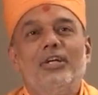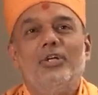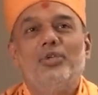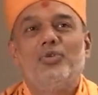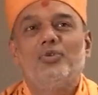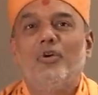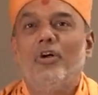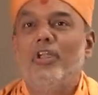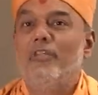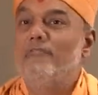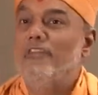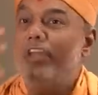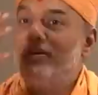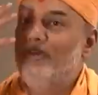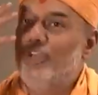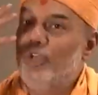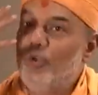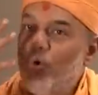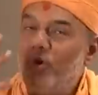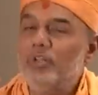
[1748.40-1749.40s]
So, when
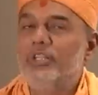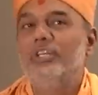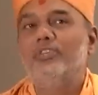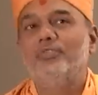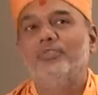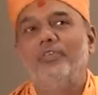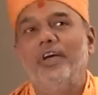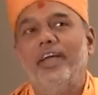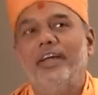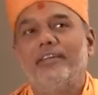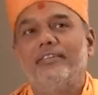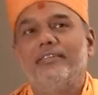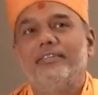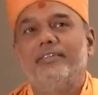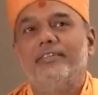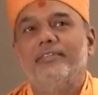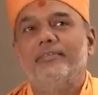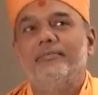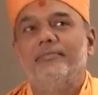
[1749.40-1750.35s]
we know this fact,